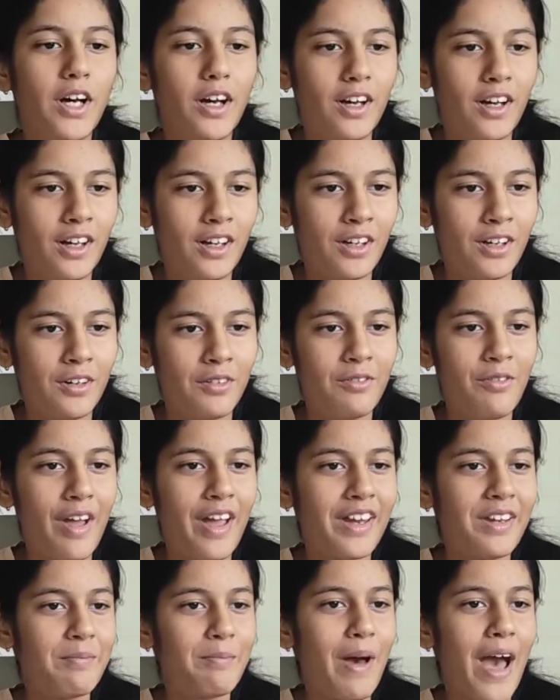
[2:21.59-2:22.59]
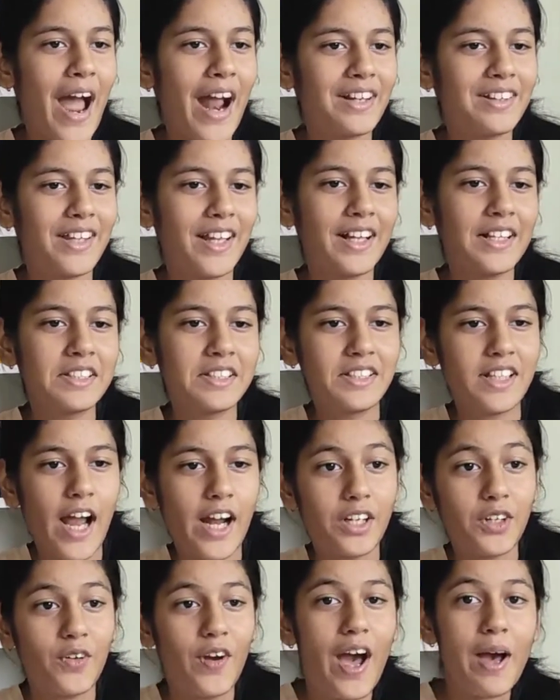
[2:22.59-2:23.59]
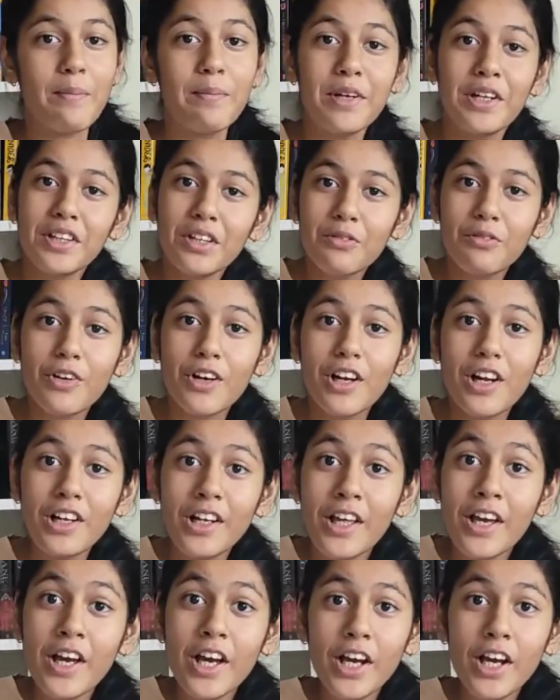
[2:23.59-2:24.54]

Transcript: Uh, when bad things start to happen in the world,